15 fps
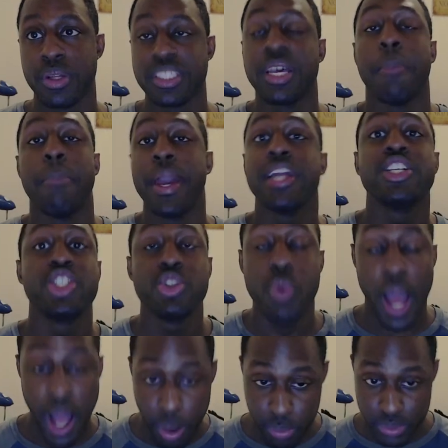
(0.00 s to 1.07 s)
to bait you
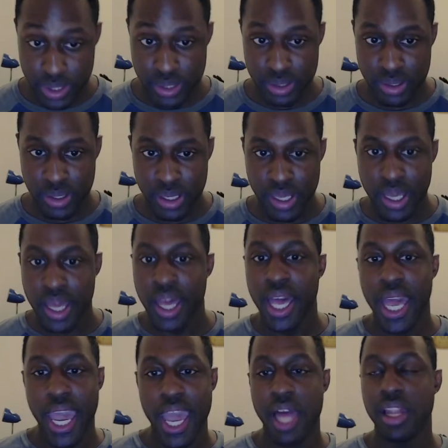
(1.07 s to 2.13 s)
out.
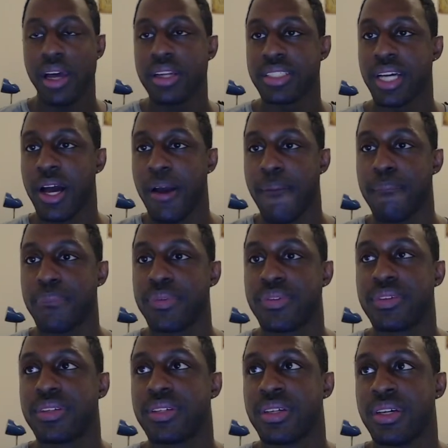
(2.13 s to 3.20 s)
And a lot of
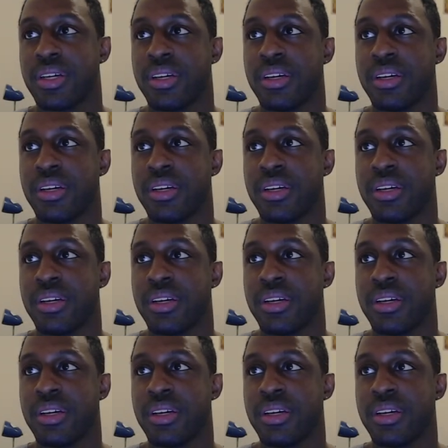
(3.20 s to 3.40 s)
times,